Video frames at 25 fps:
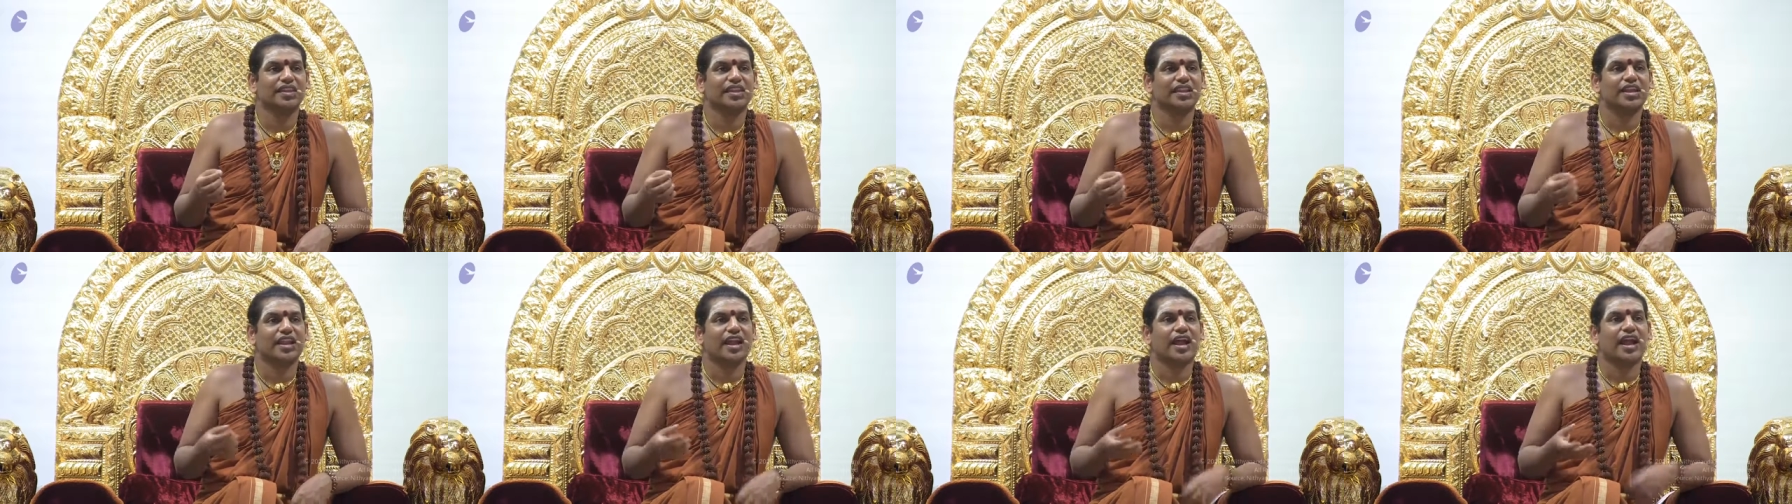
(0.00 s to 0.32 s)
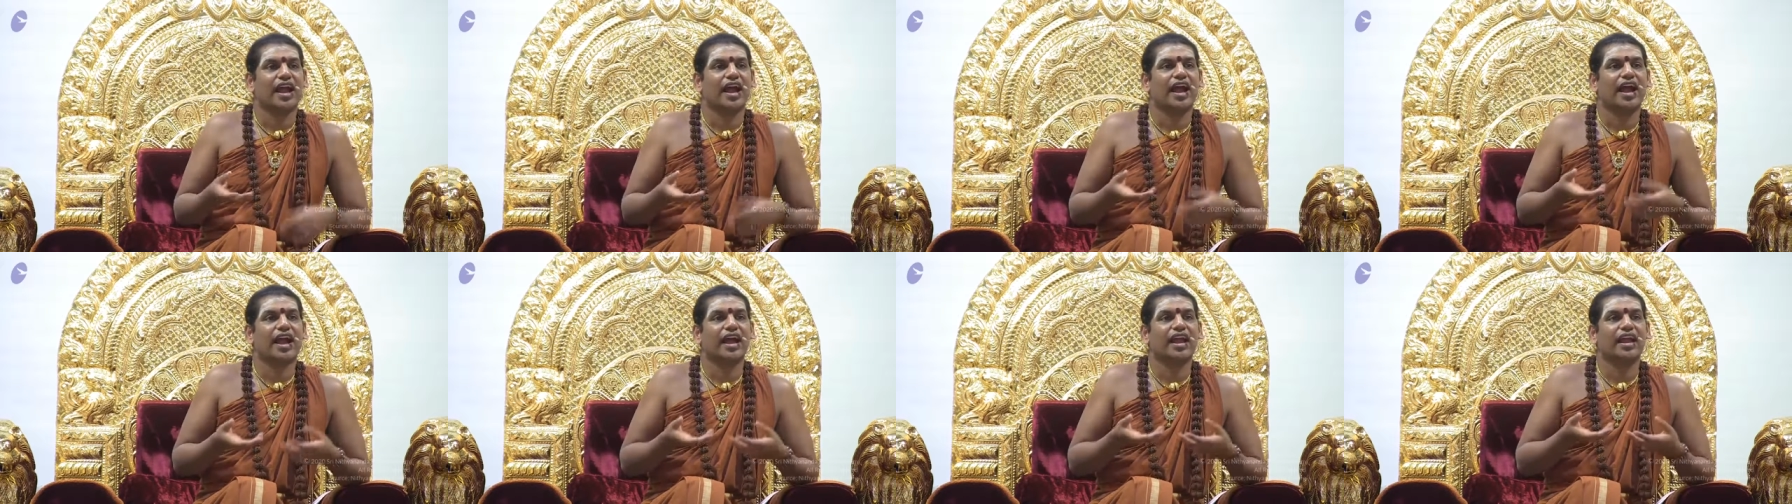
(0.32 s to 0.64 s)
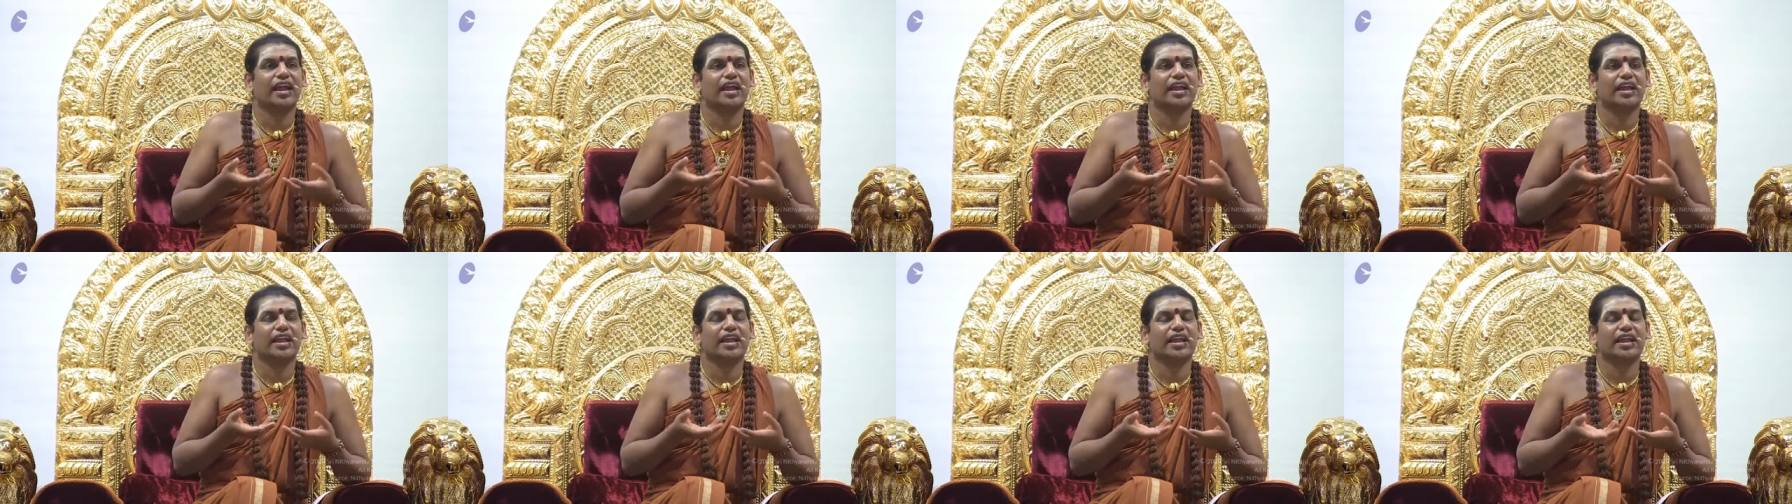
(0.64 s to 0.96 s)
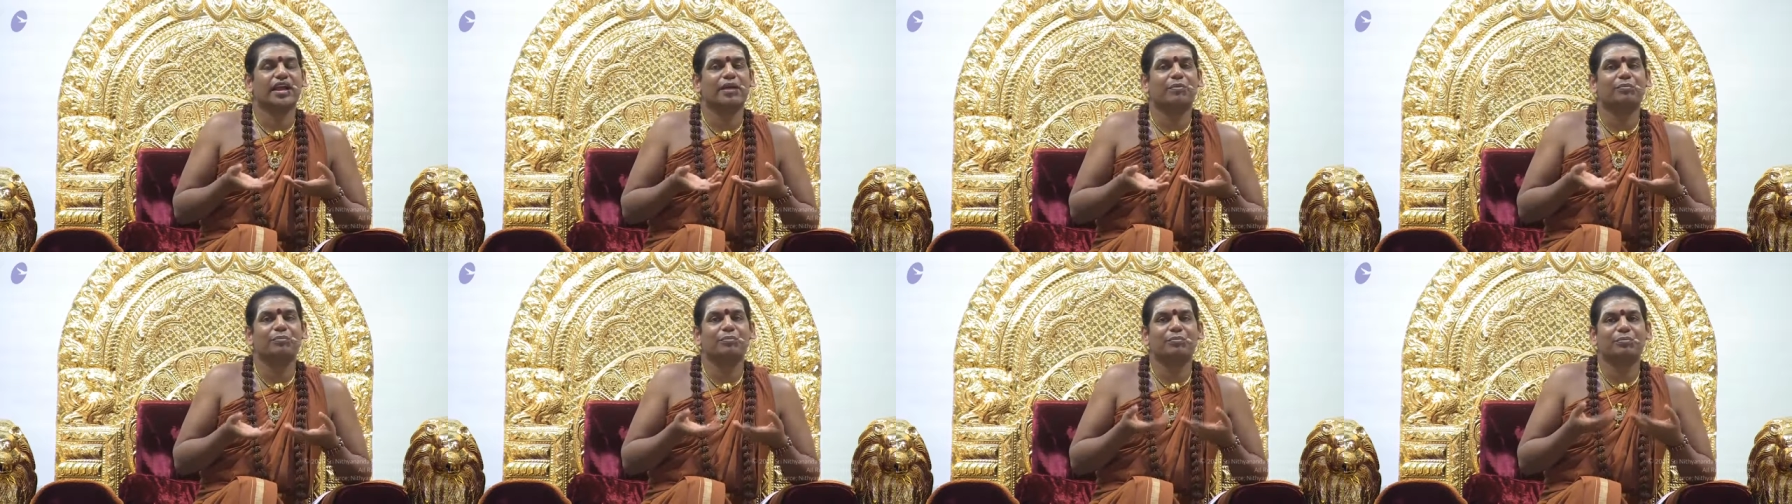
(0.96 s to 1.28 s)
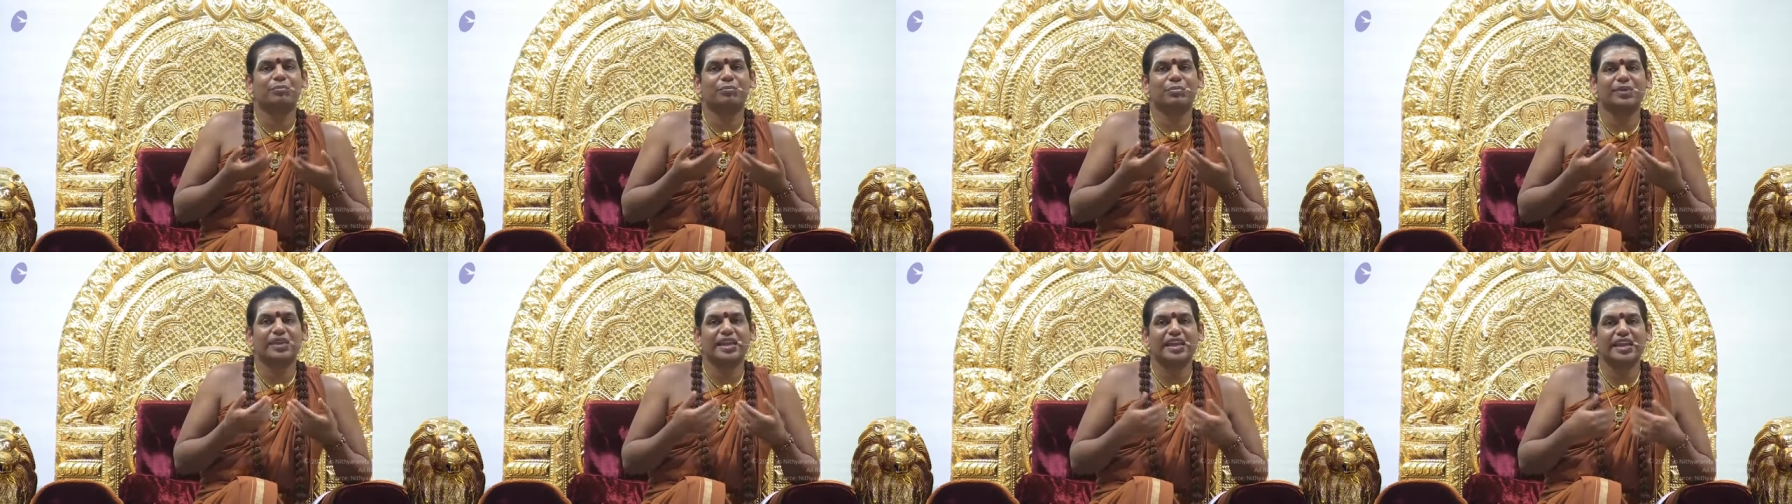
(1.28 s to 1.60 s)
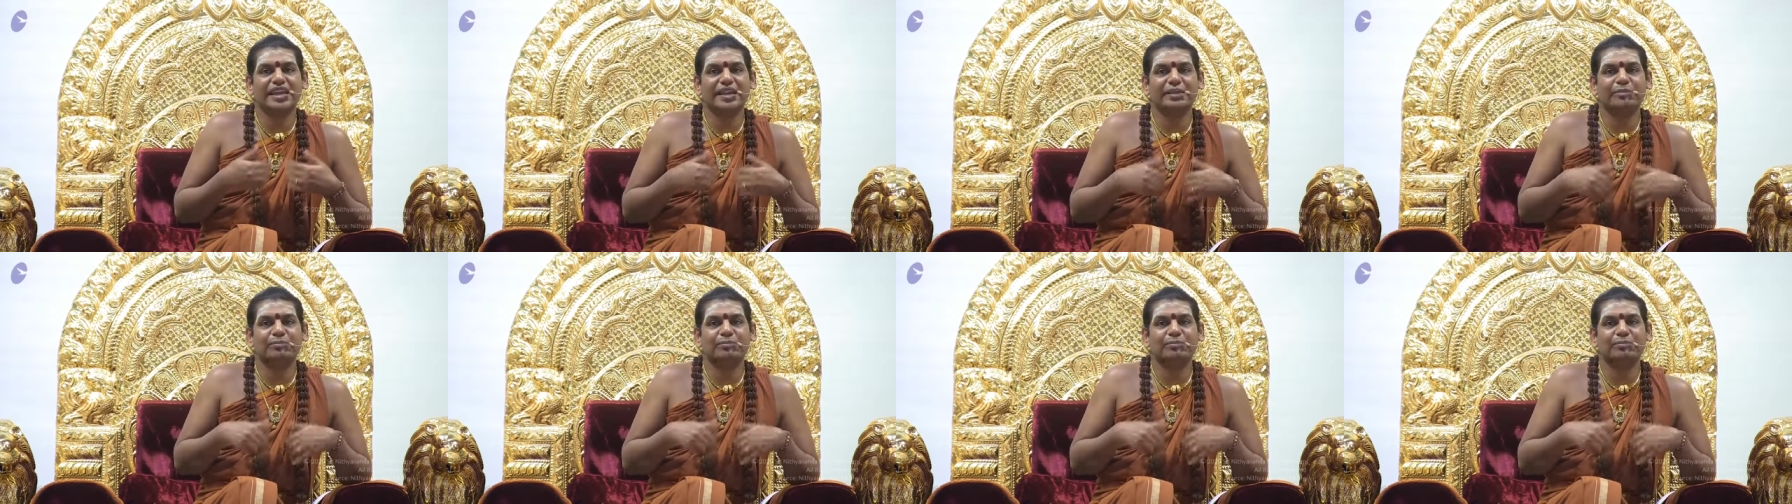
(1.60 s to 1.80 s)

I complete